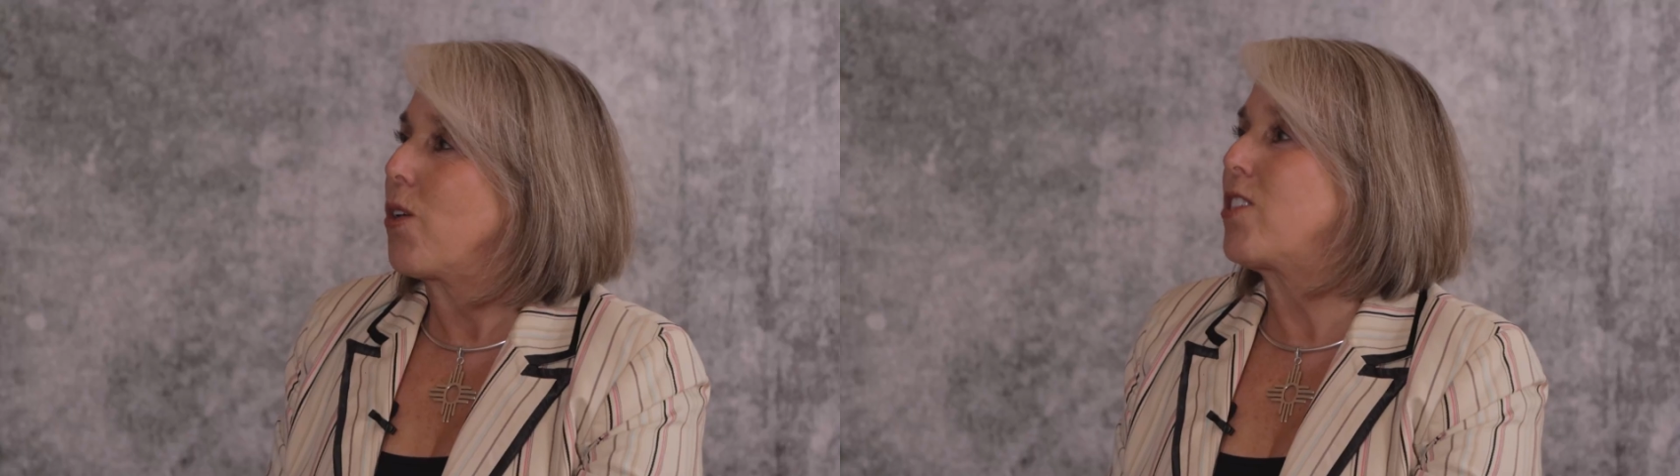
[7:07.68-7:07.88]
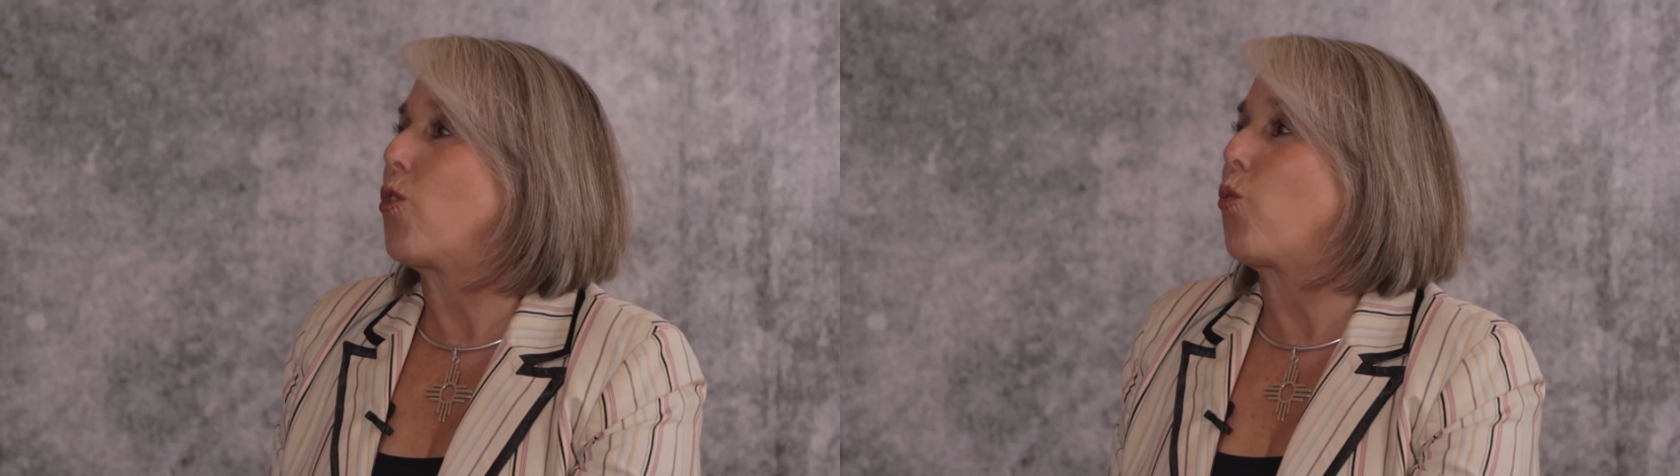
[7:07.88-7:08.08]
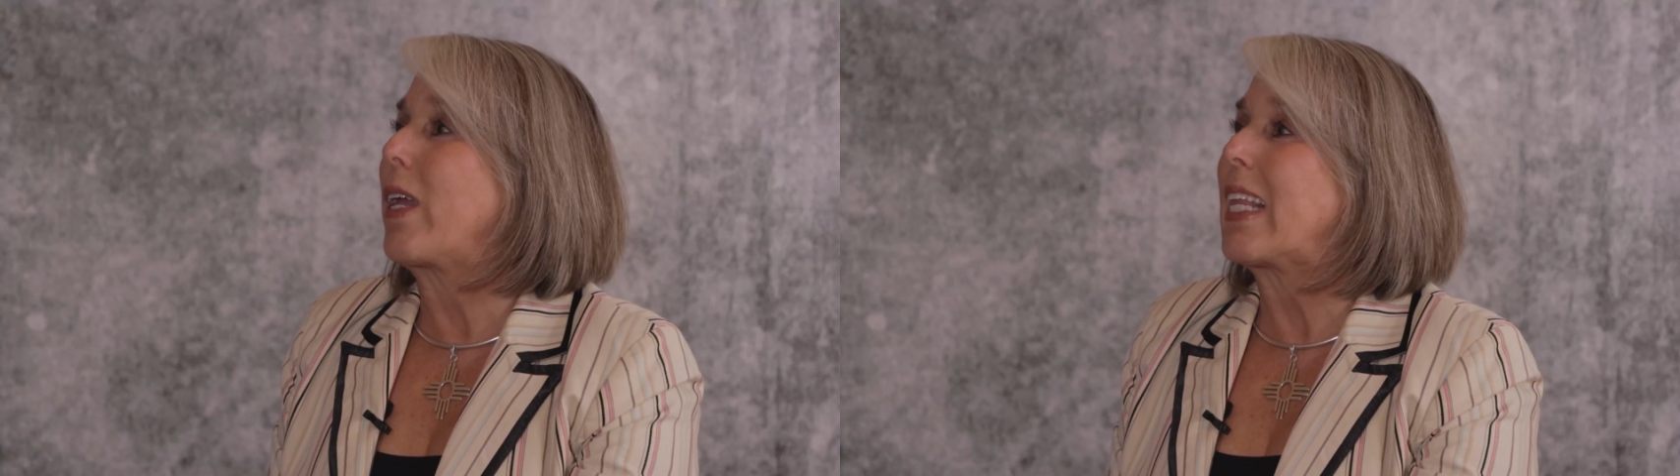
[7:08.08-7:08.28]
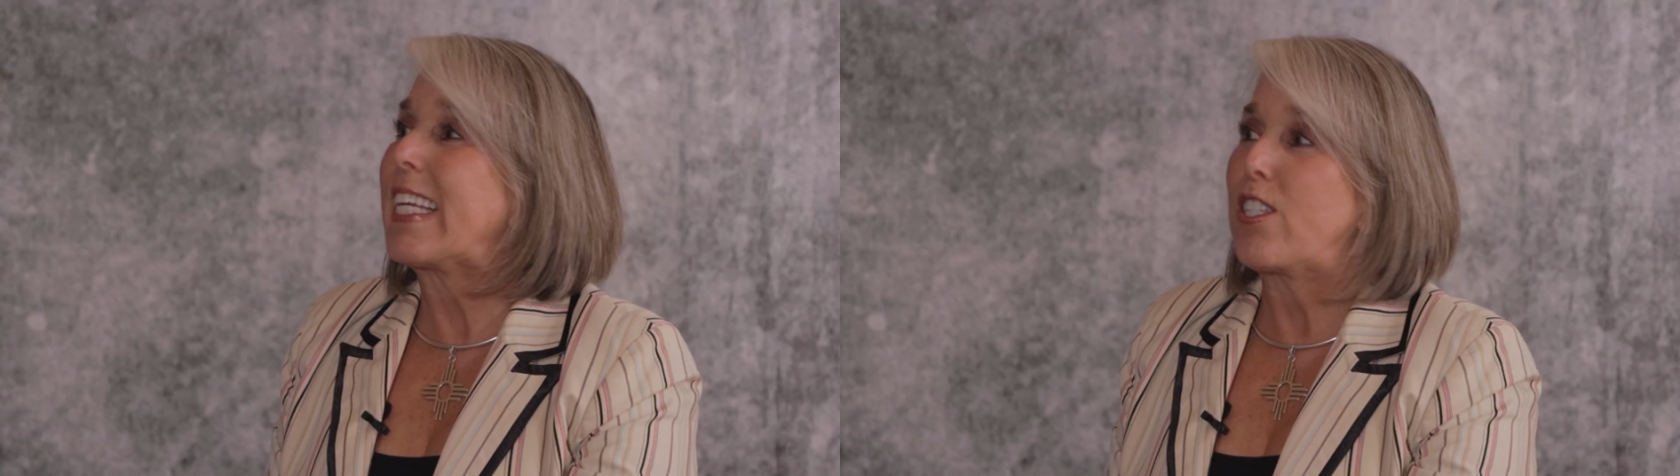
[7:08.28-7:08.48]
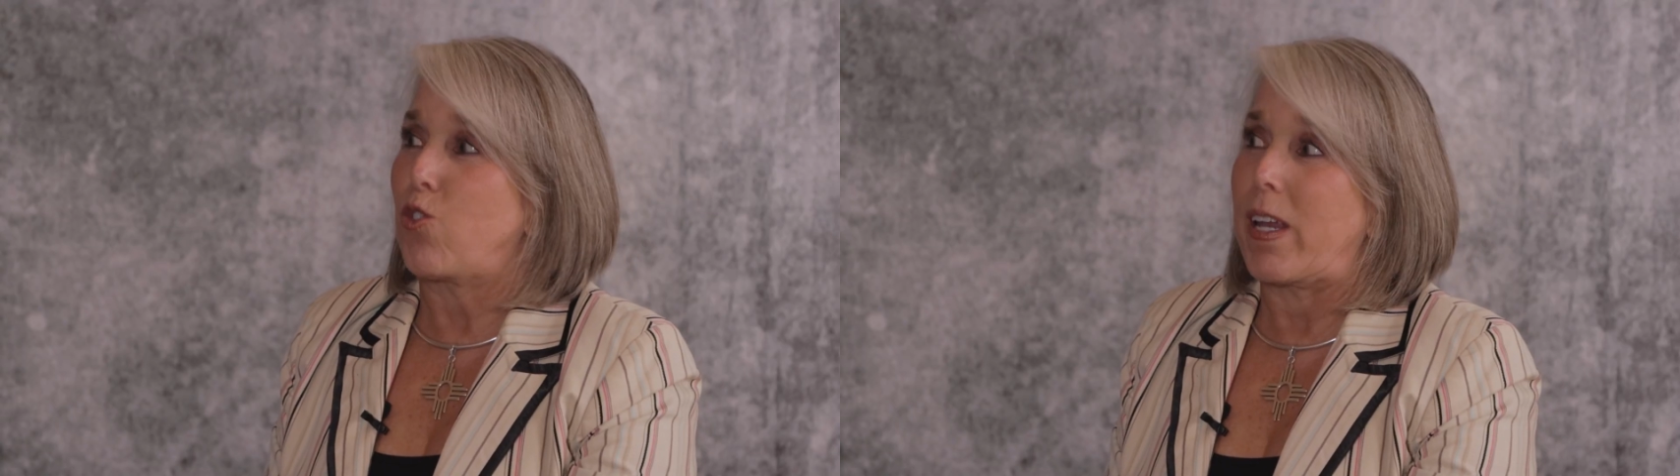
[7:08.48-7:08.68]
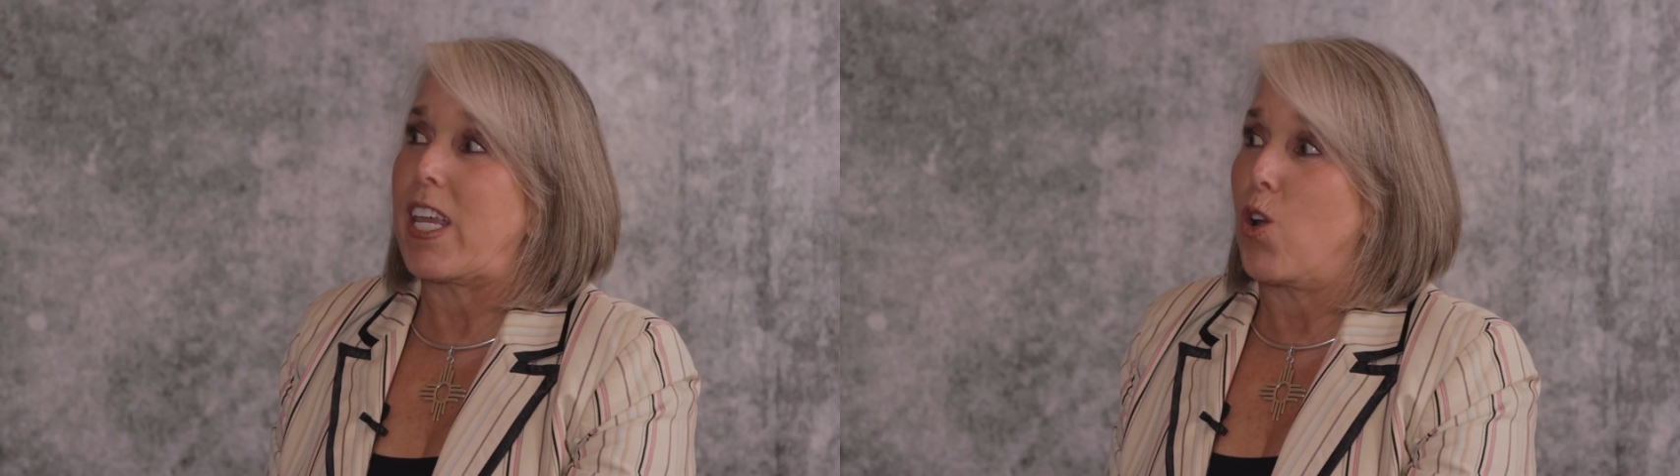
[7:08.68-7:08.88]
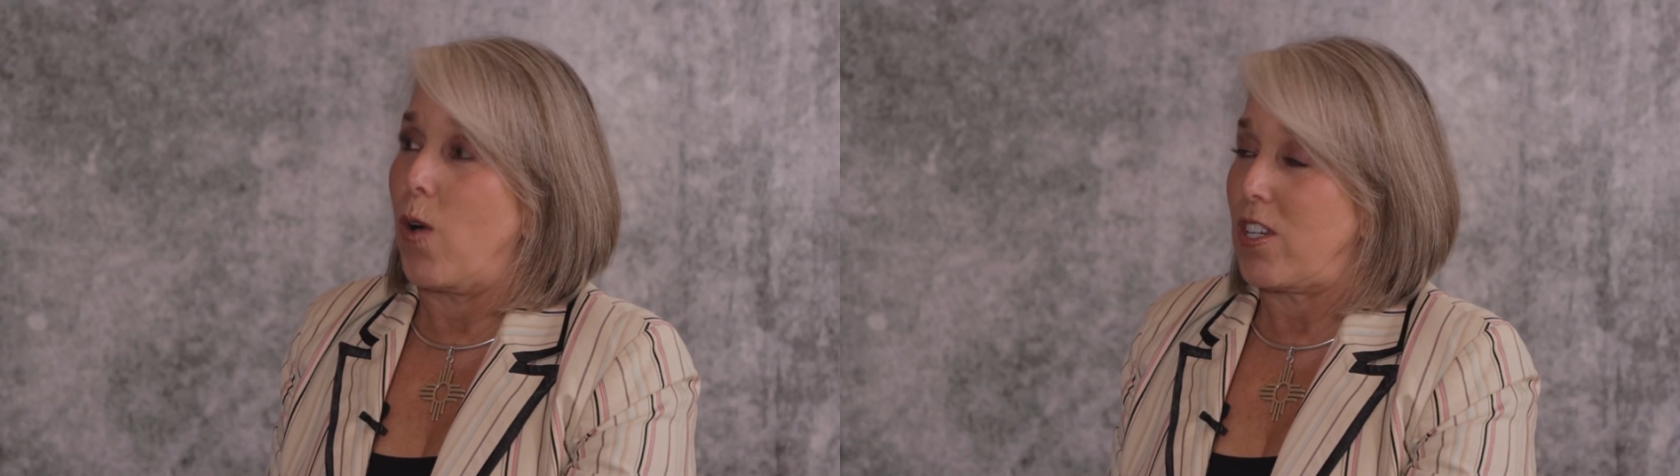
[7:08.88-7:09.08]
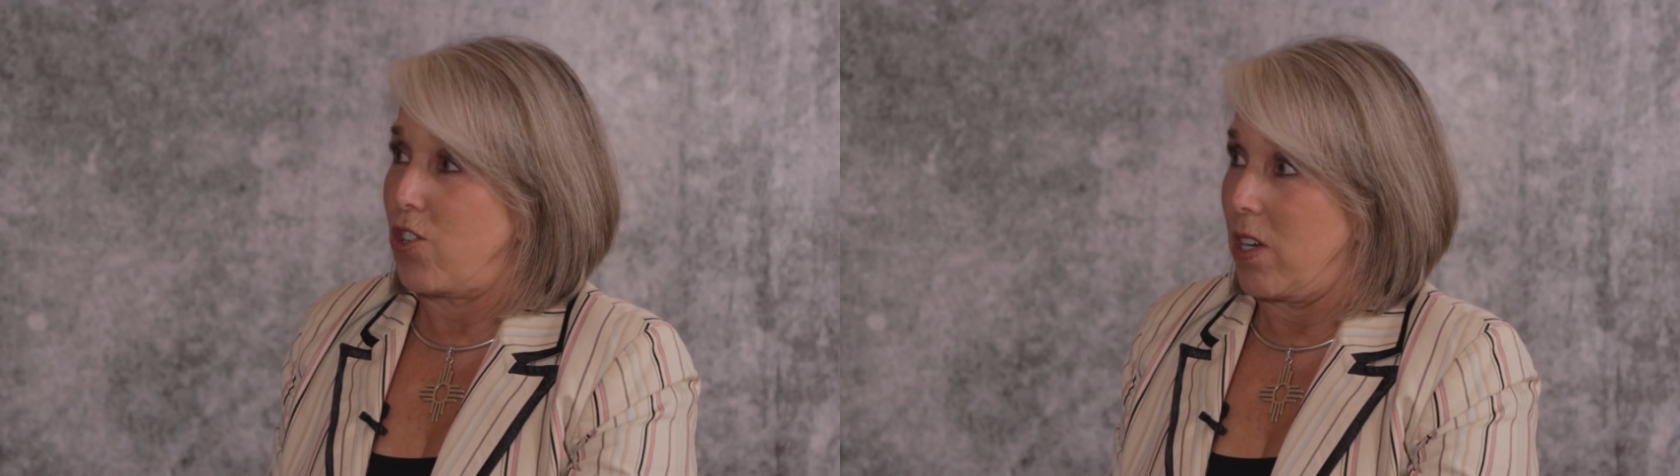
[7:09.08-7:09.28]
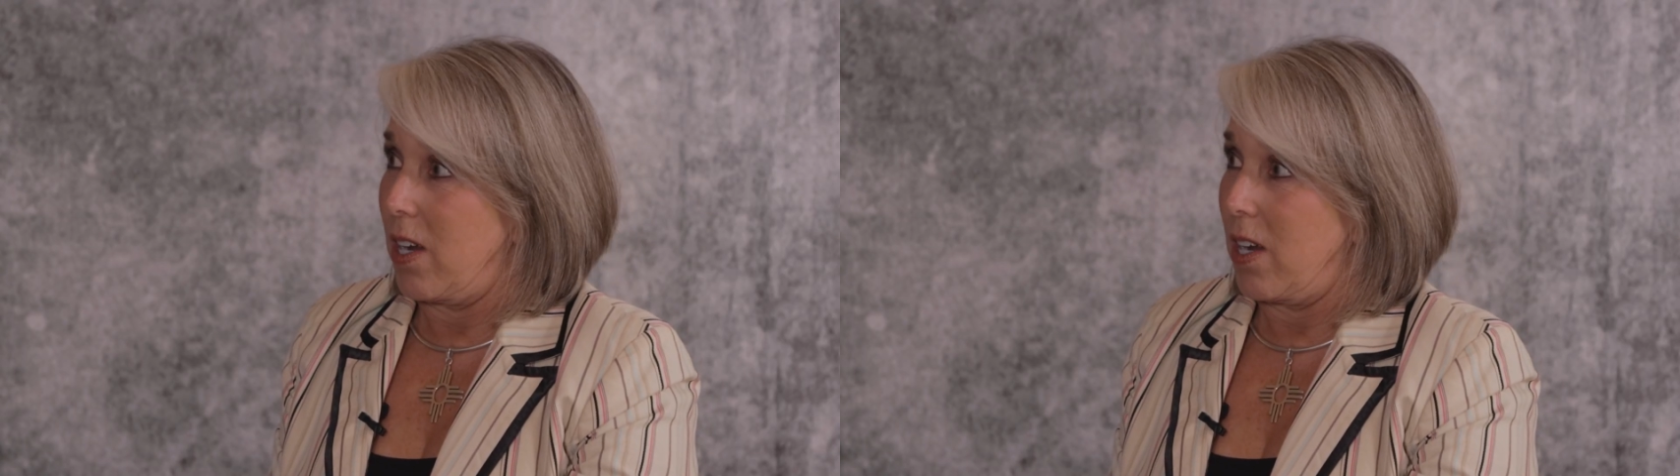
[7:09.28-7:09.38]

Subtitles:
So it's a really tricky question,